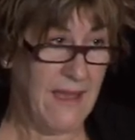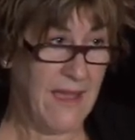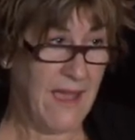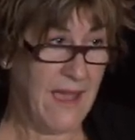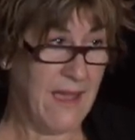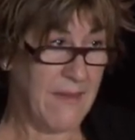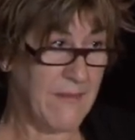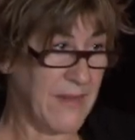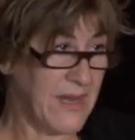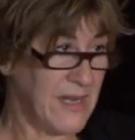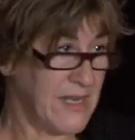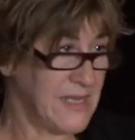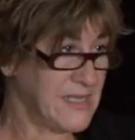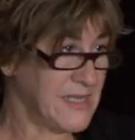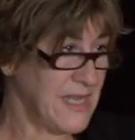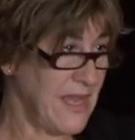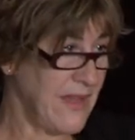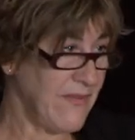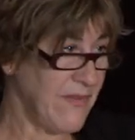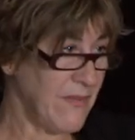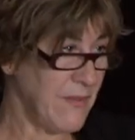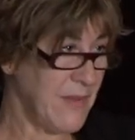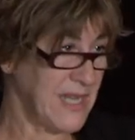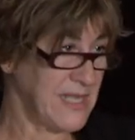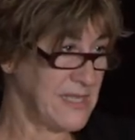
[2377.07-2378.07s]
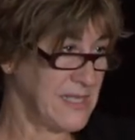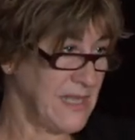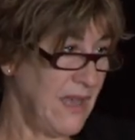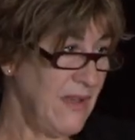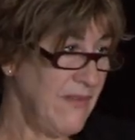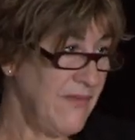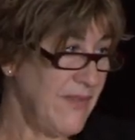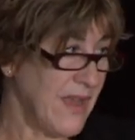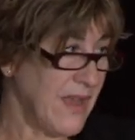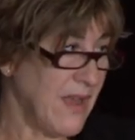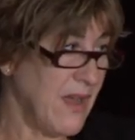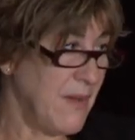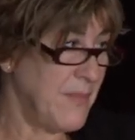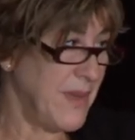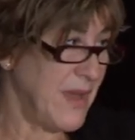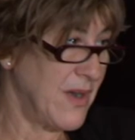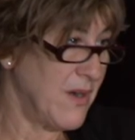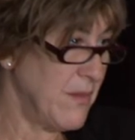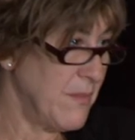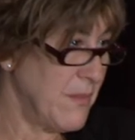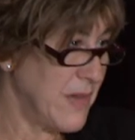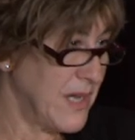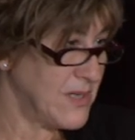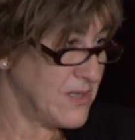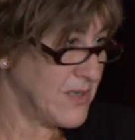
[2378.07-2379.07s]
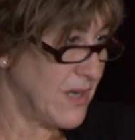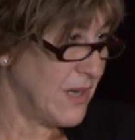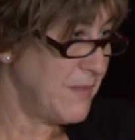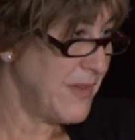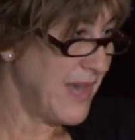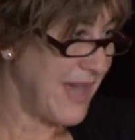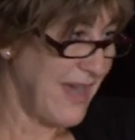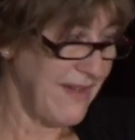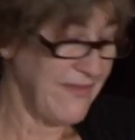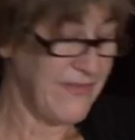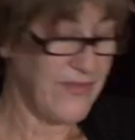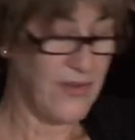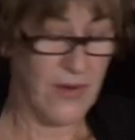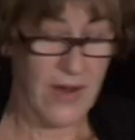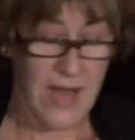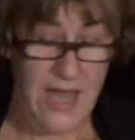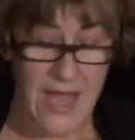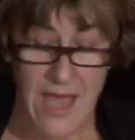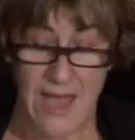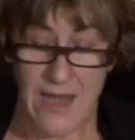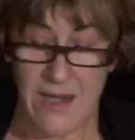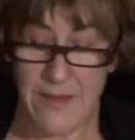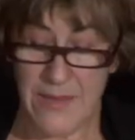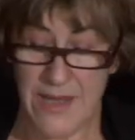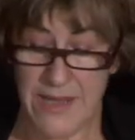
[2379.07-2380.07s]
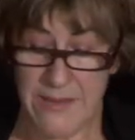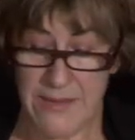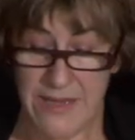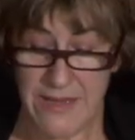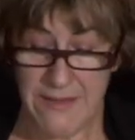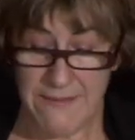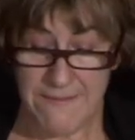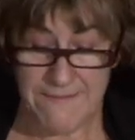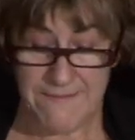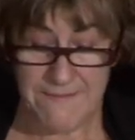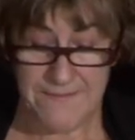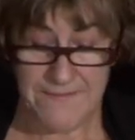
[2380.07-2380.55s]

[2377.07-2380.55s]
I'm going to say for myself, I got better at my job after I had a baby.